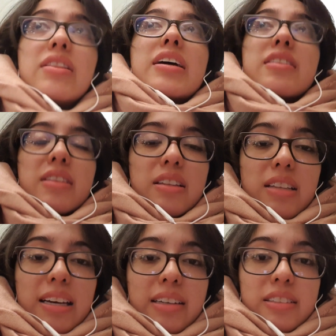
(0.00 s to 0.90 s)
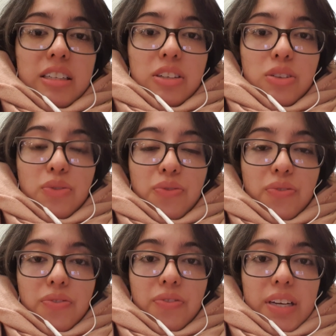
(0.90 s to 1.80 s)
like the taxi could
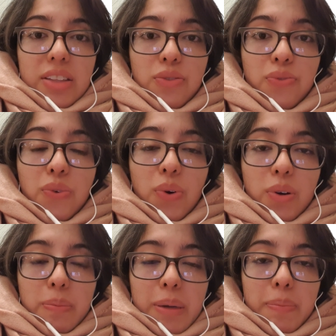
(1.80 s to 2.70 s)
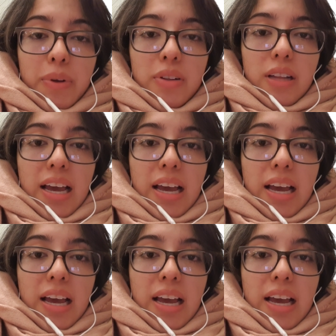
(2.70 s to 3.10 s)
fit four people,